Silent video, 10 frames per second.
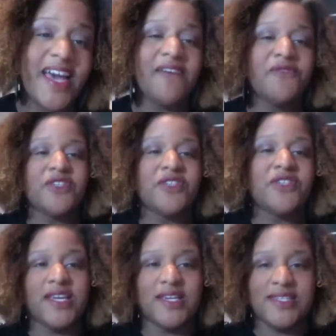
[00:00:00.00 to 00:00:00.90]
after
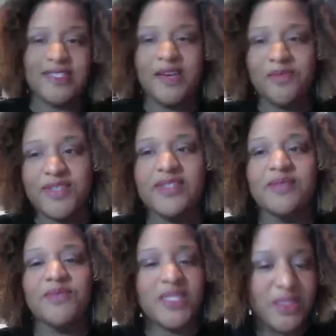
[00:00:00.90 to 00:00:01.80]
taking a step is to
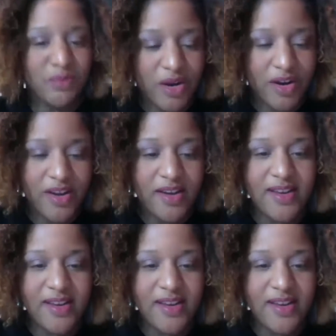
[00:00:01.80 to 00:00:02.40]
be smart.